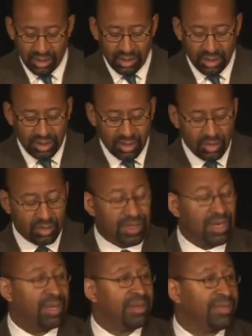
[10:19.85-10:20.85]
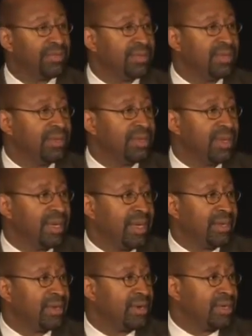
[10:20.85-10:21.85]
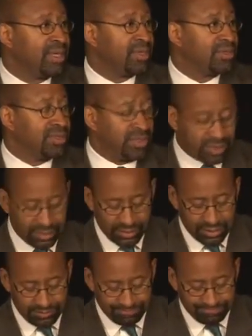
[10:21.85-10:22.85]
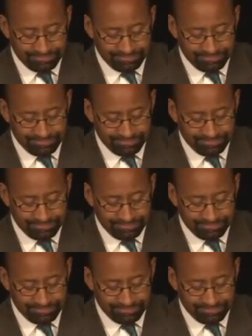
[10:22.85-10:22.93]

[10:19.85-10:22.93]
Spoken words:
on our human health and our ecosystems.